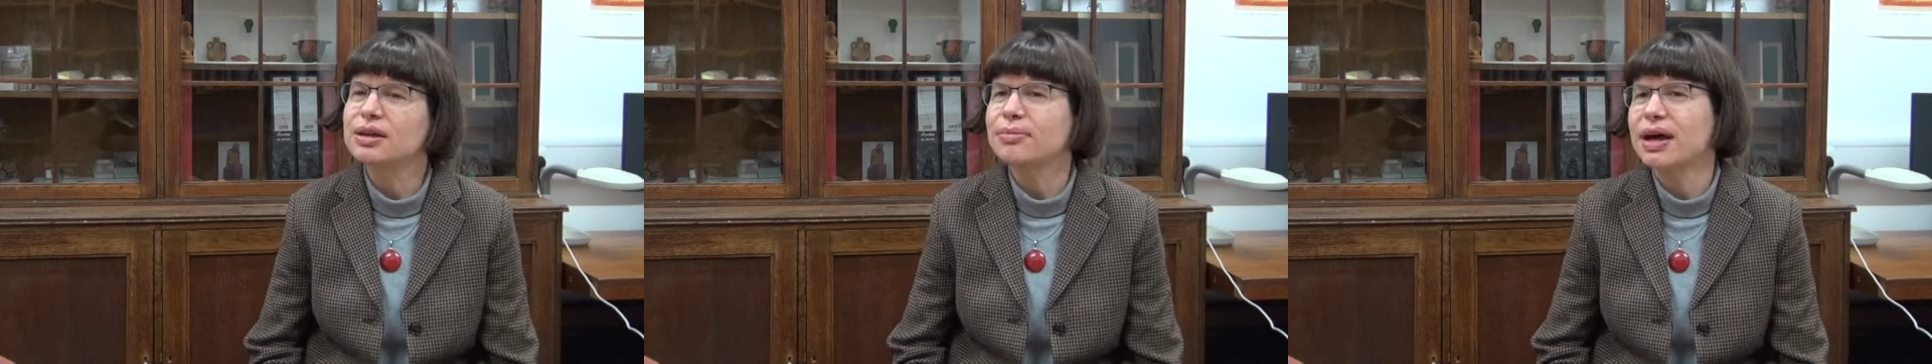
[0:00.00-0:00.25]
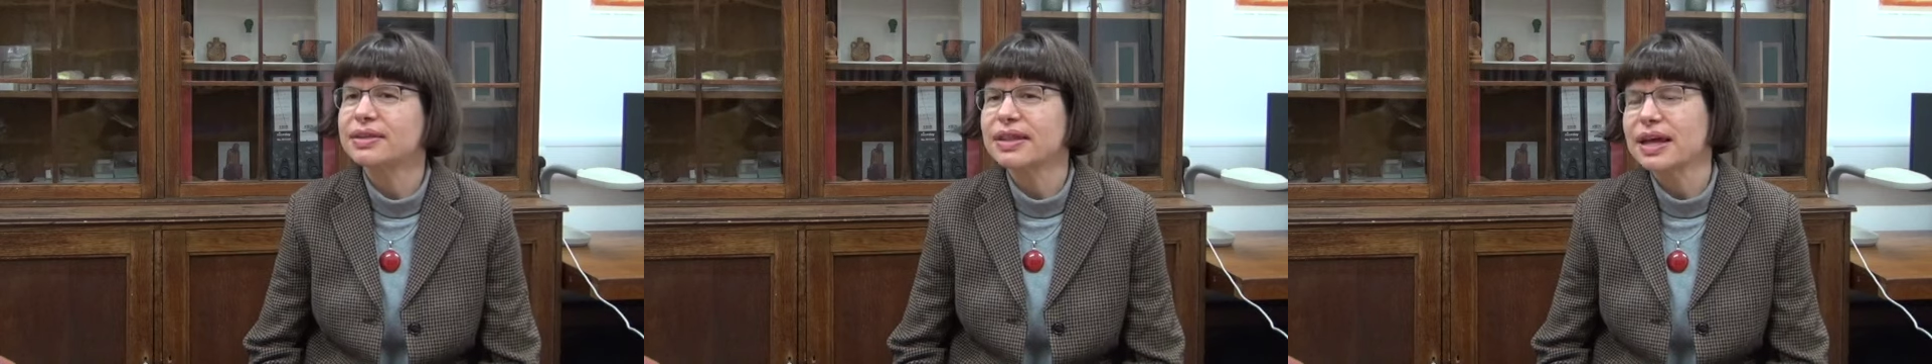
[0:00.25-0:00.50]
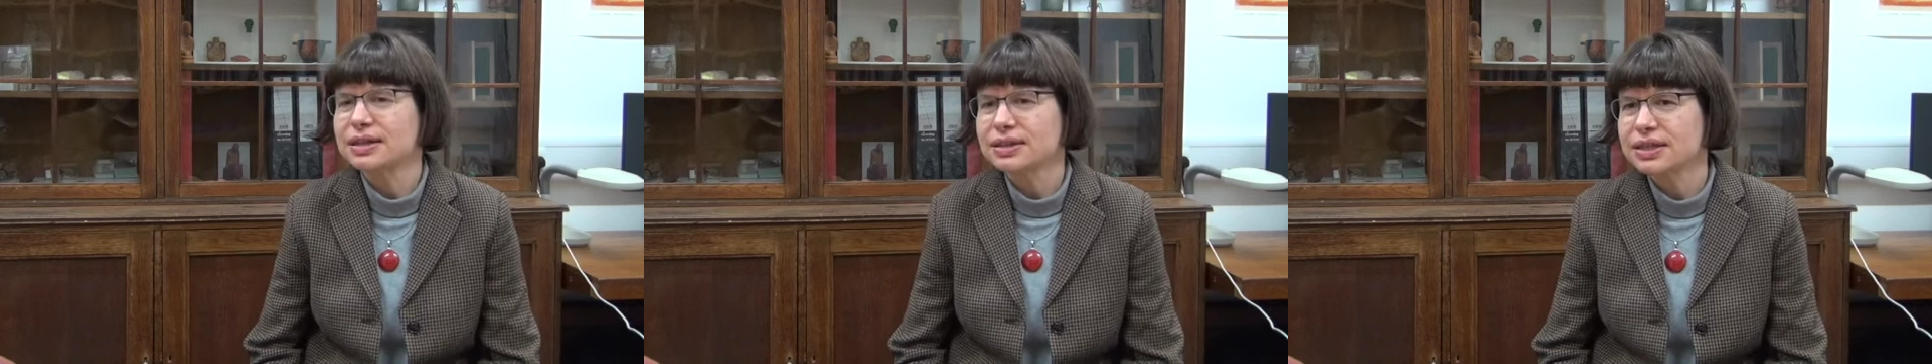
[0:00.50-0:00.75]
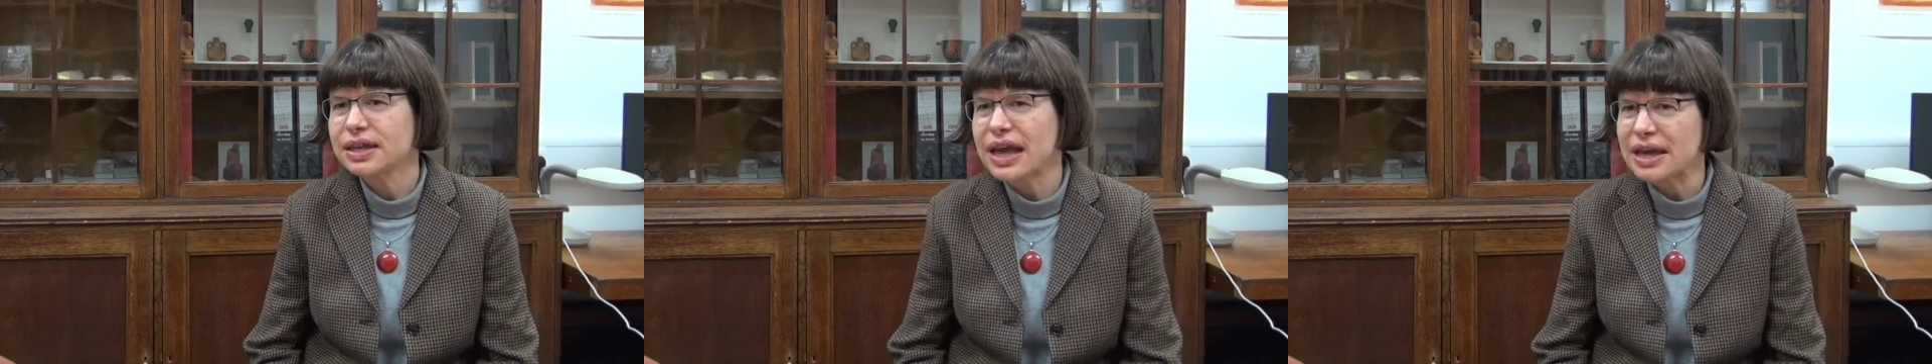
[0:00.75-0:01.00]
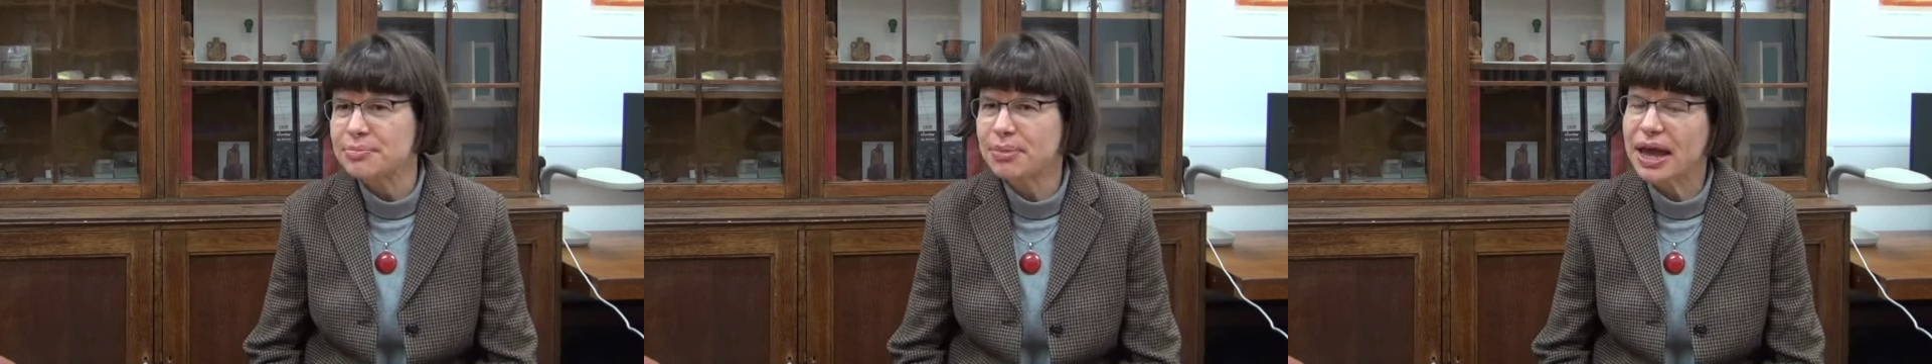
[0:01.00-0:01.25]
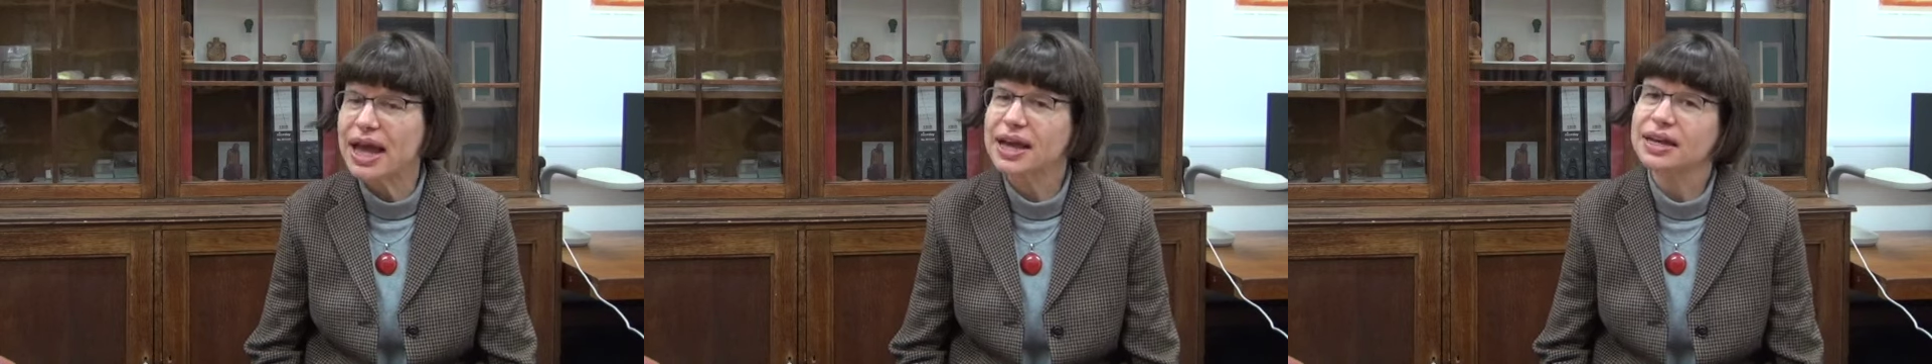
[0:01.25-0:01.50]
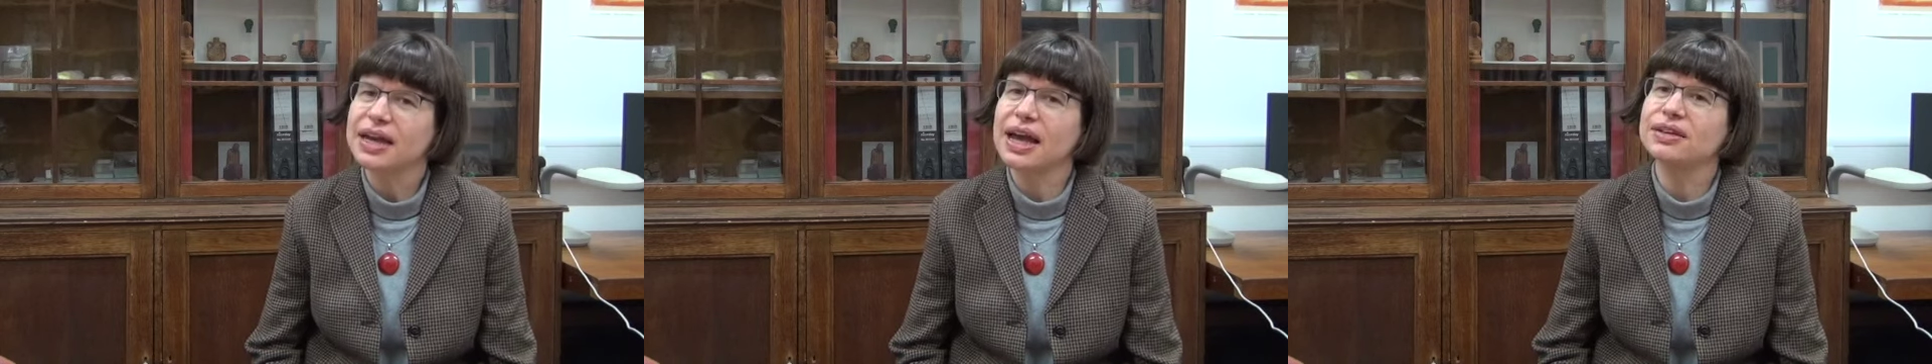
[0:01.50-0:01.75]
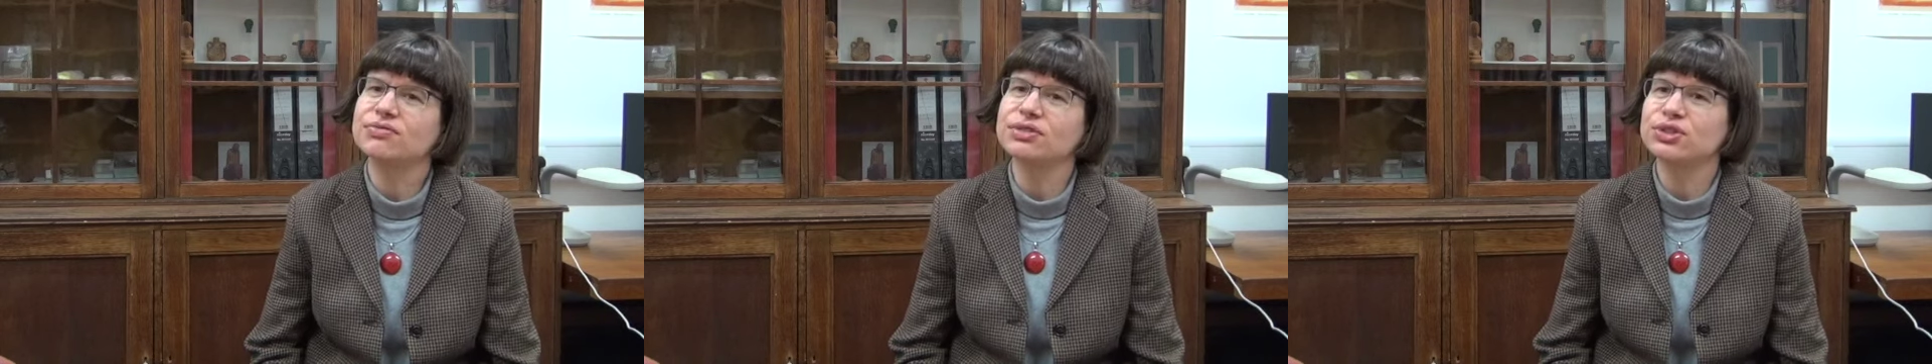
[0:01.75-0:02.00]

But then he came back and